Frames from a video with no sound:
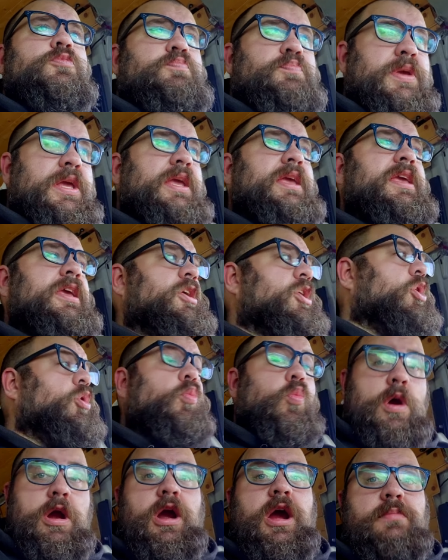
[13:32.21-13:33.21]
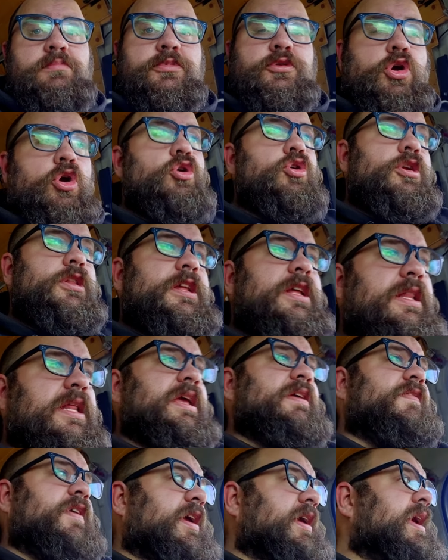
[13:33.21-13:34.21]
would be here where I'm currently
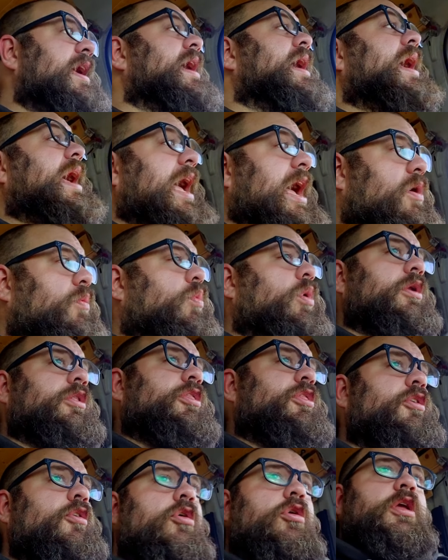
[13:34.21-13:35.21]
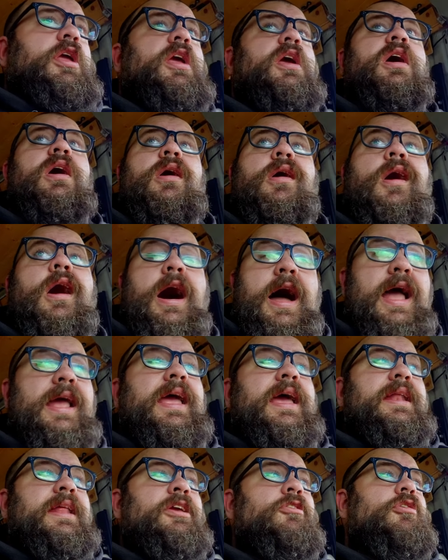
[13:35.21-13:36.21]
leaving at 1.30. I
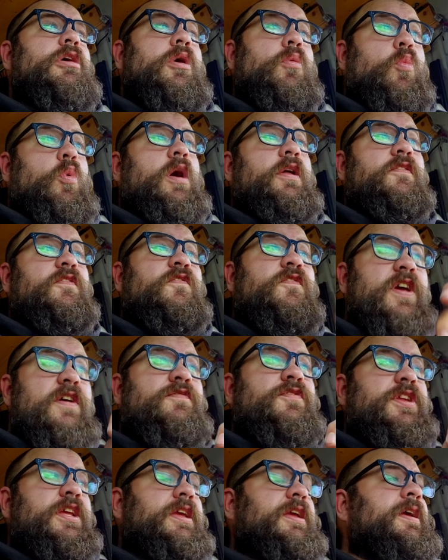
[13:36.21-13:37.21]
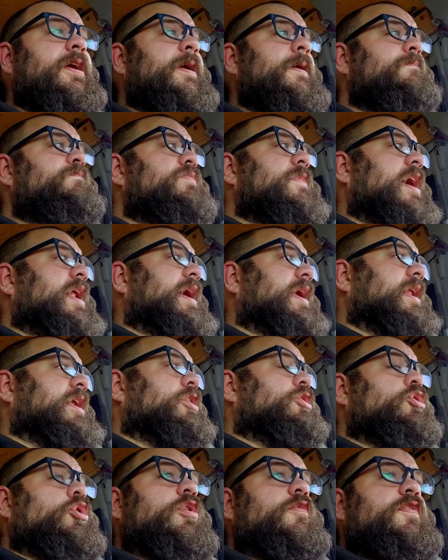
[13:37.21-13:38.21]
get here at 1.50 and I get
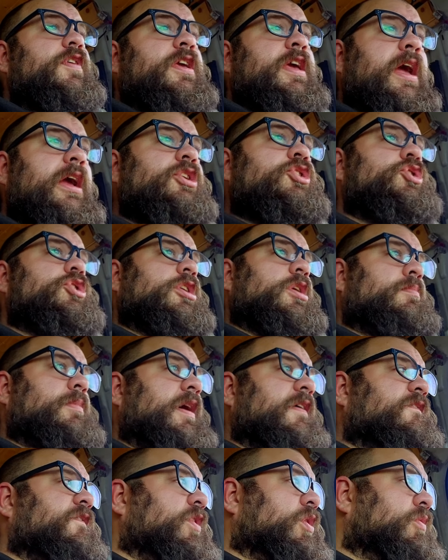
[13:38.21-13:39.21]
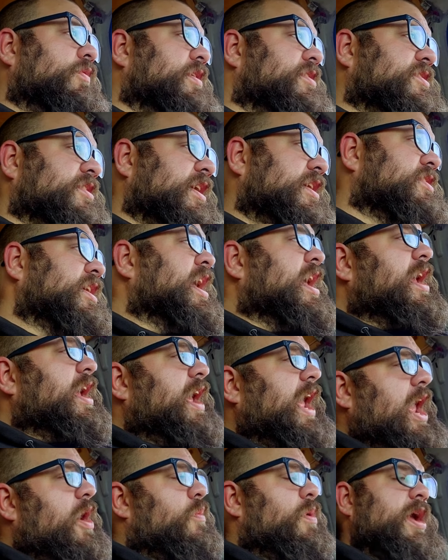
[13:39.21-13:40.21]
a notification on my phone that says,
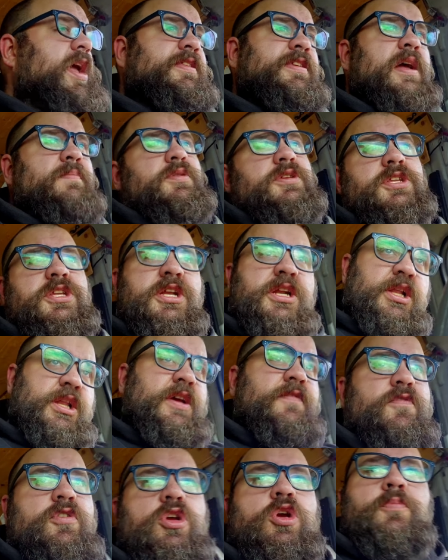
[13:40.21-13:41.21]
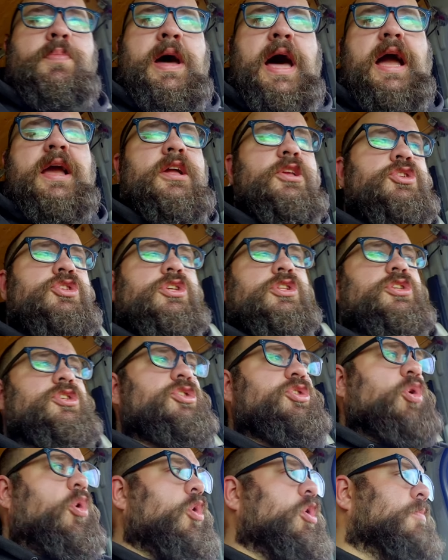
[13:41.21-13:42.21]
hey, we attempted to deliver your package to the
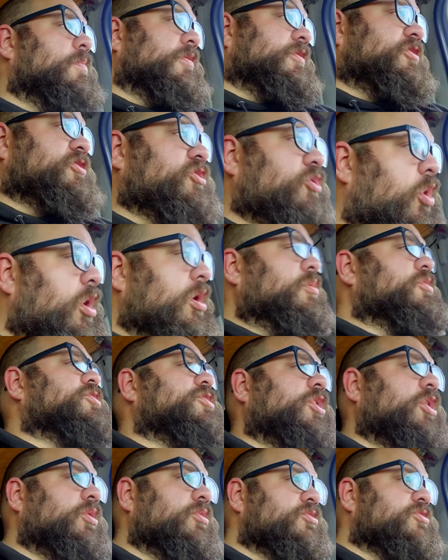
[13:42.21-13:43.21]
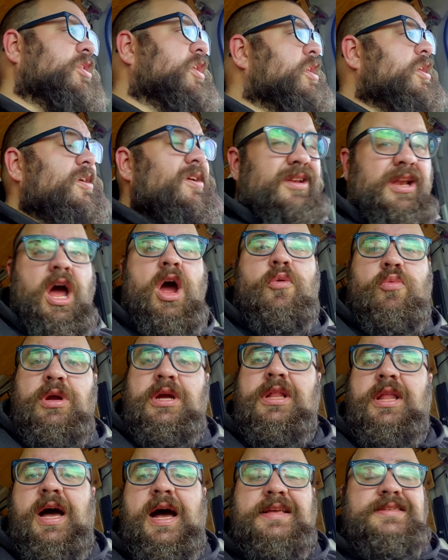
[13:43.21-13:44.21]
store, but the store was closed. Not
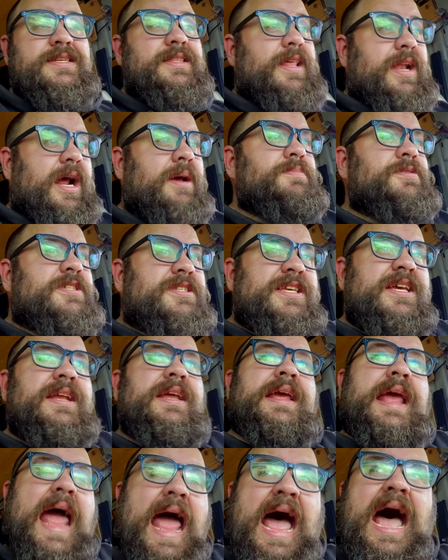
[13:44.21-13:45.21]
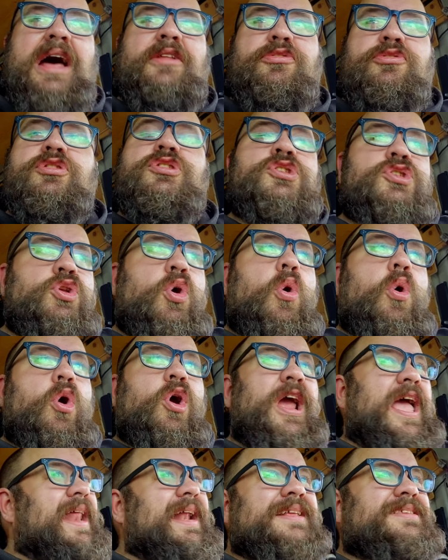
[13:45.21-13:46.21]
realizing that I'm sitting at the
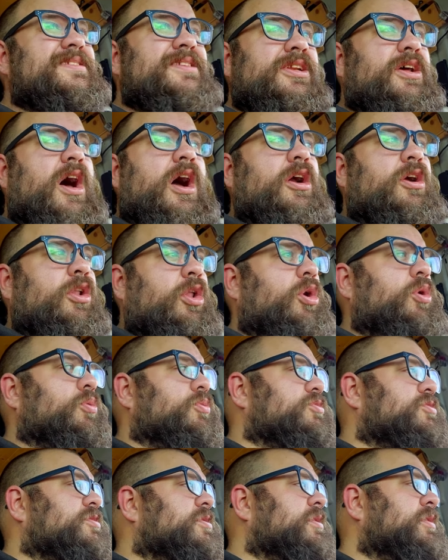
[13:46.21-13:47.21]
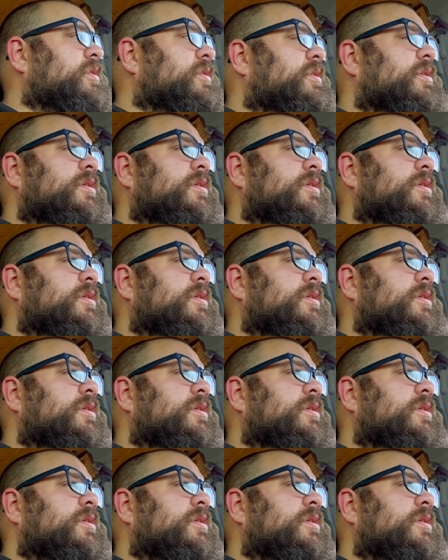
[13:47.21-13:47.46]
store and it's not closed.